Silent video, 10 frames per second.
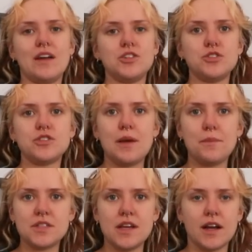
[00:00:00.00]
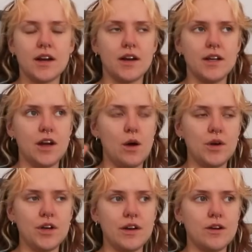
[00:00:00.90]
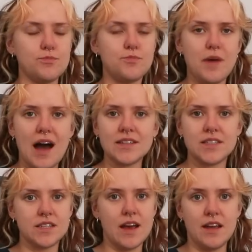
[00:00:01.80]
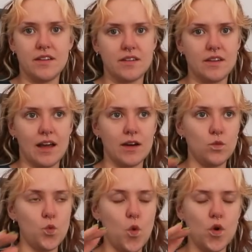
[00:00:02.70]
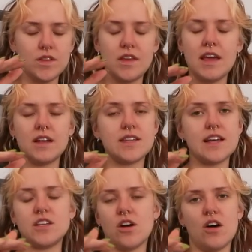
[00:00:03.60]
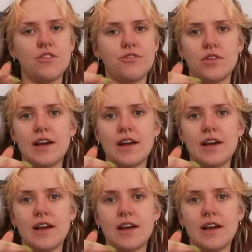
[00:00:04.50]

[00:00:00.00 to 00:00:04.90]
and it's just in particular, you know, when you're in a bad state and one thing sets you off.